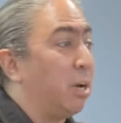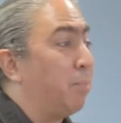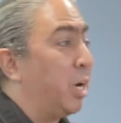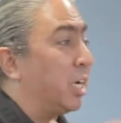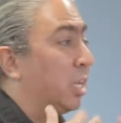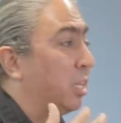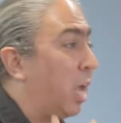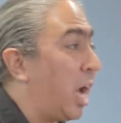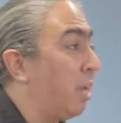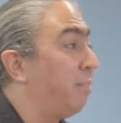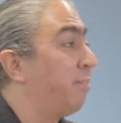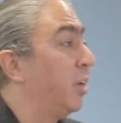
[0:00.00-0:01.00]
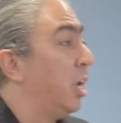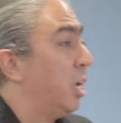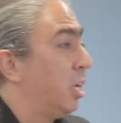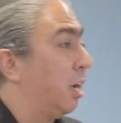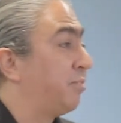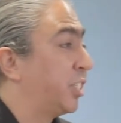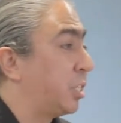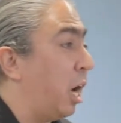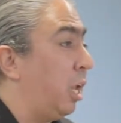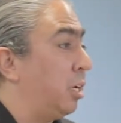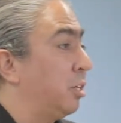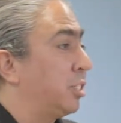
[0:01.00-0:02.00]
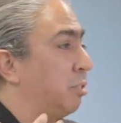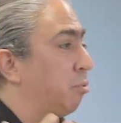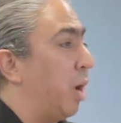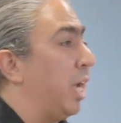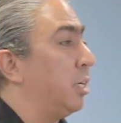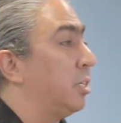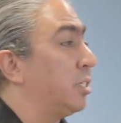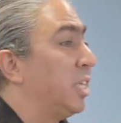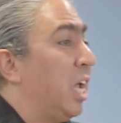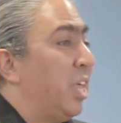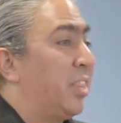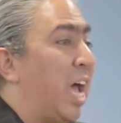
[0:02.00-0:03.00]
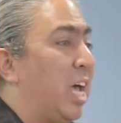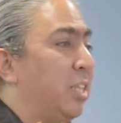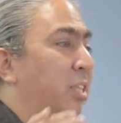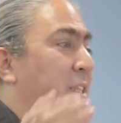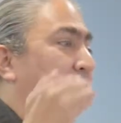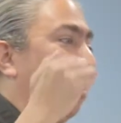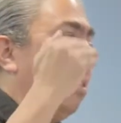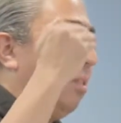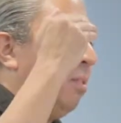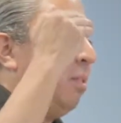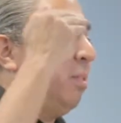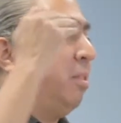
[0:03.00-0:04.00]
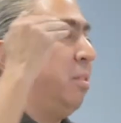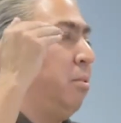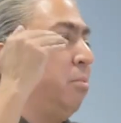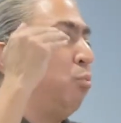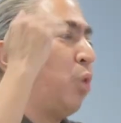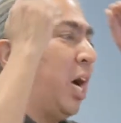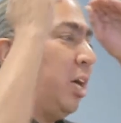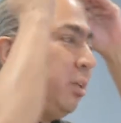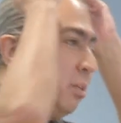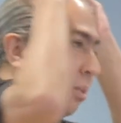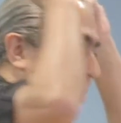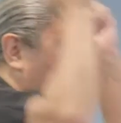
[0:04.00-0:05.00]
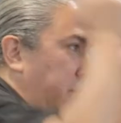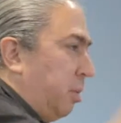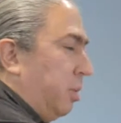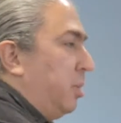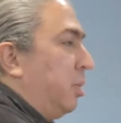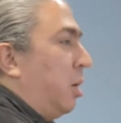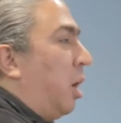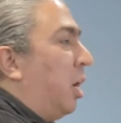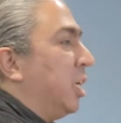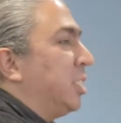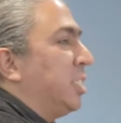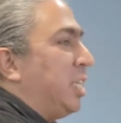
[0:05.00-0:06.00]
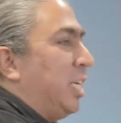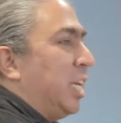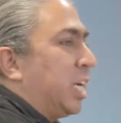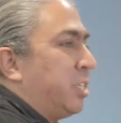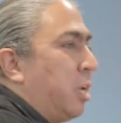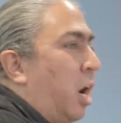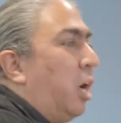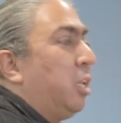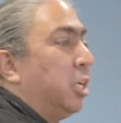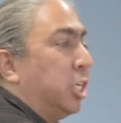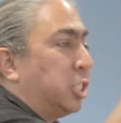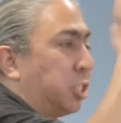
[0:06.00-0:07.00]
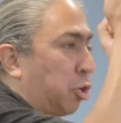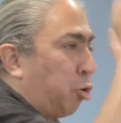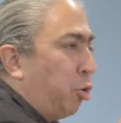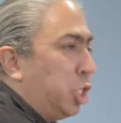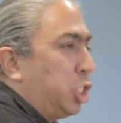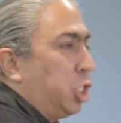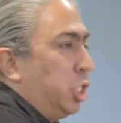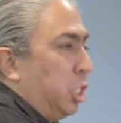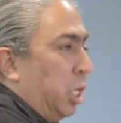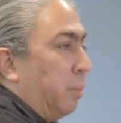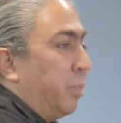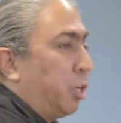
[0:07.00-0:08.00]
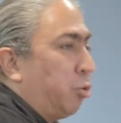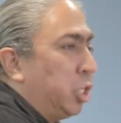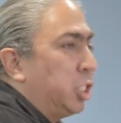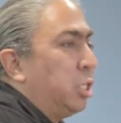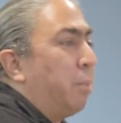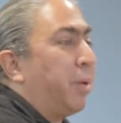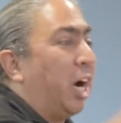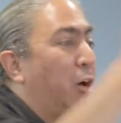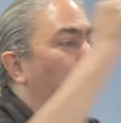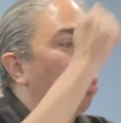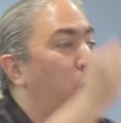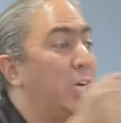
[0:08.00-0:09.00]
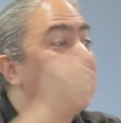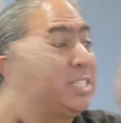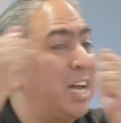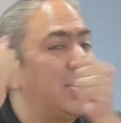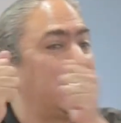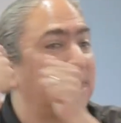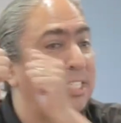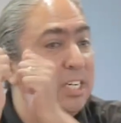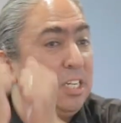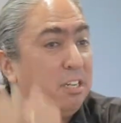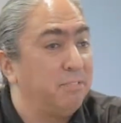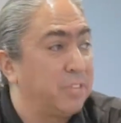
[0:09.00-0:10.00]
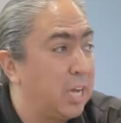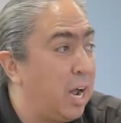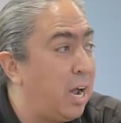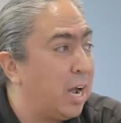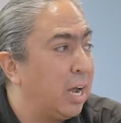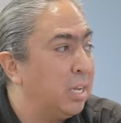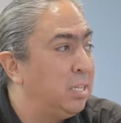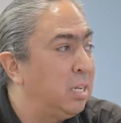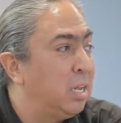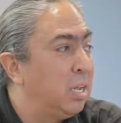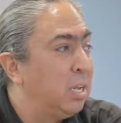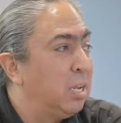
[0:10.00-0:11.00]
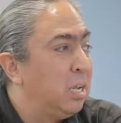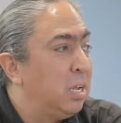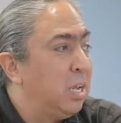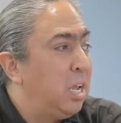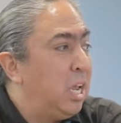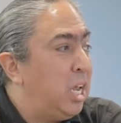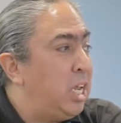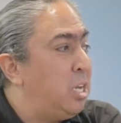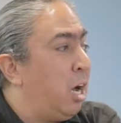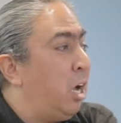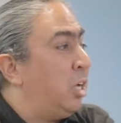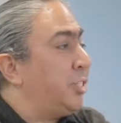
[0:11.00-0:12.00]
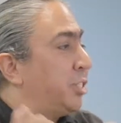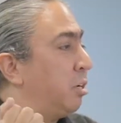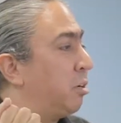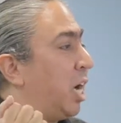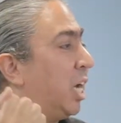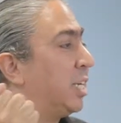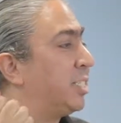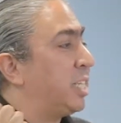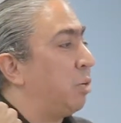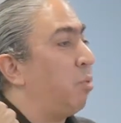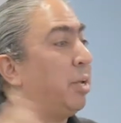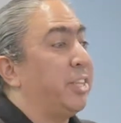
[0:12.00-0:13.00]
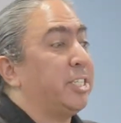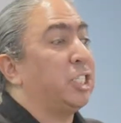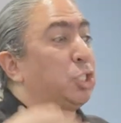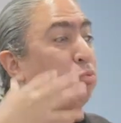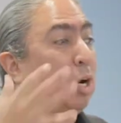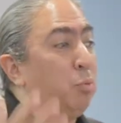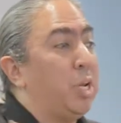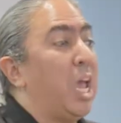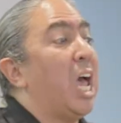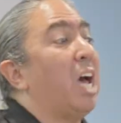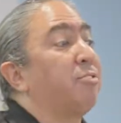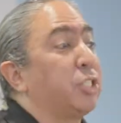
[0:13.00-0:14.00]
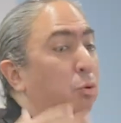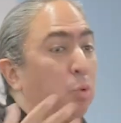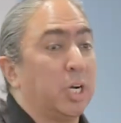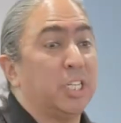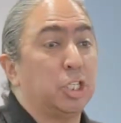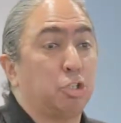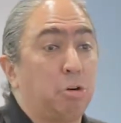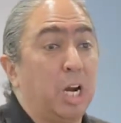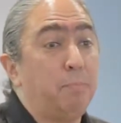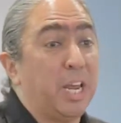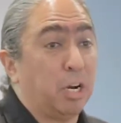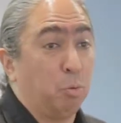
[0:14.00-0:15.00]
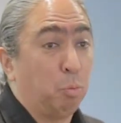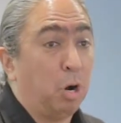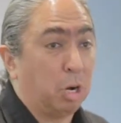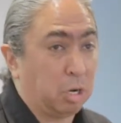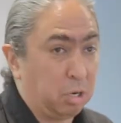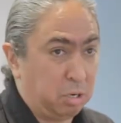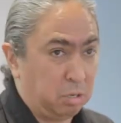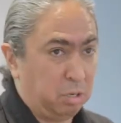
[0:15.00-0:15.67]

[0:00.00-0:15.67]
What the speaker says: among a lot of scholars and writers that while Augustine acknowledged the Christendom, the Christian empire was not the city of God, he also kind of said, well, this is what we have, so we're going to try and make it work.